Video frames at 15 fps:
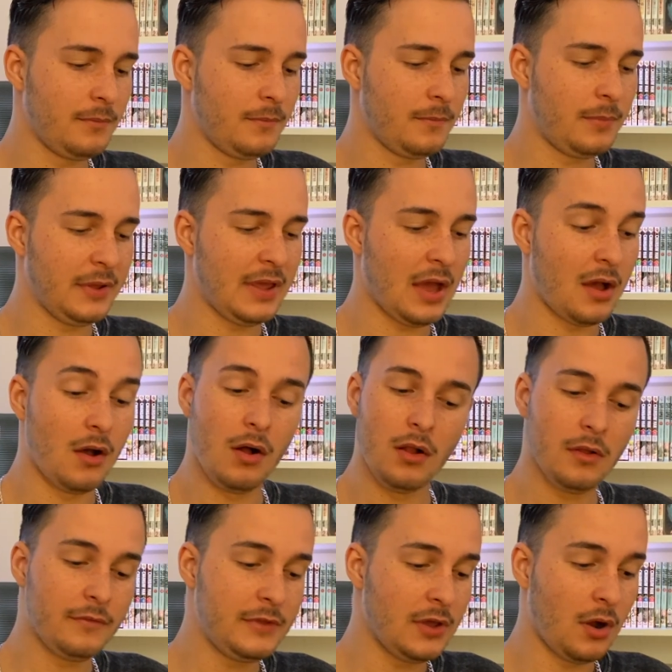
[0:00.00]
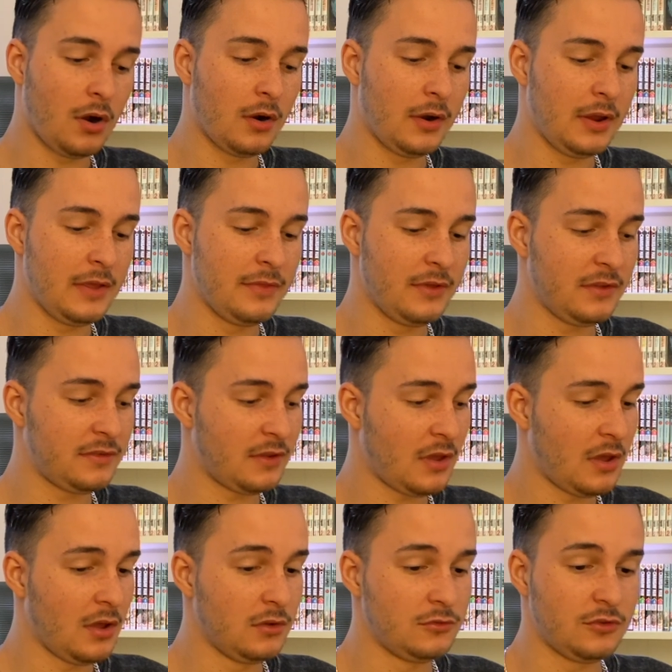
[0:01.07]
But yeah, all of the art in this
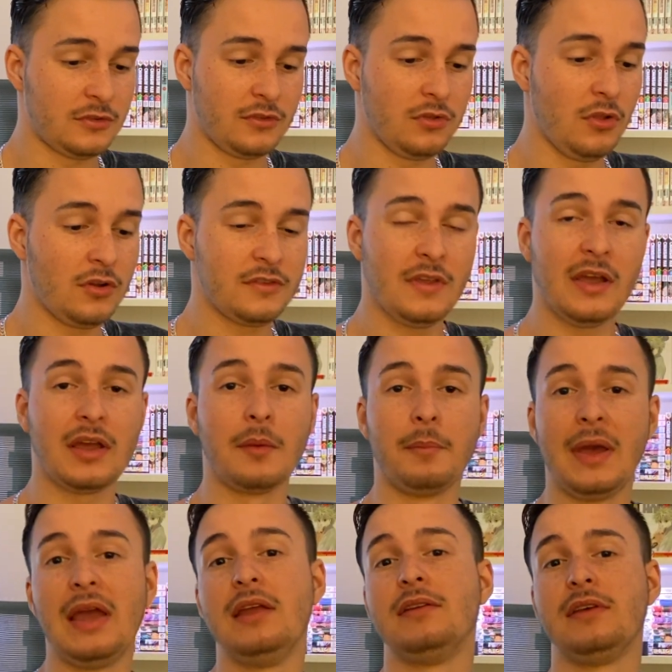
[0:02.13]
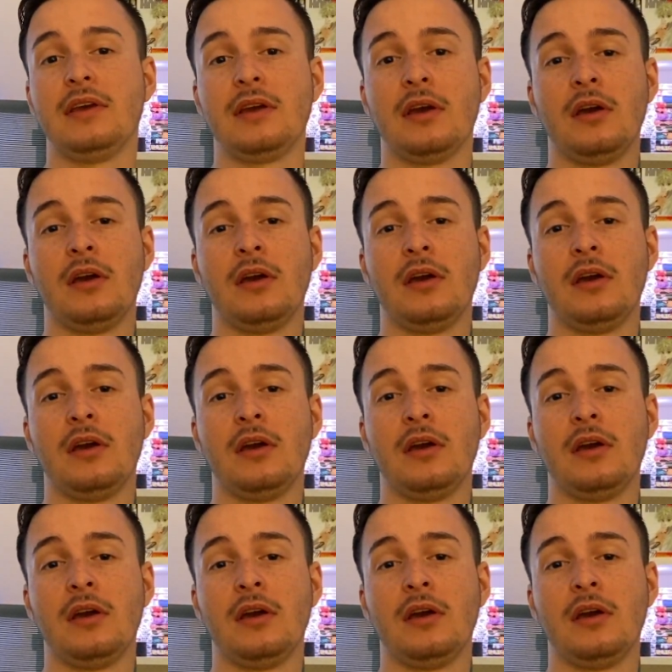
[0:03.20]
just looks like a painting.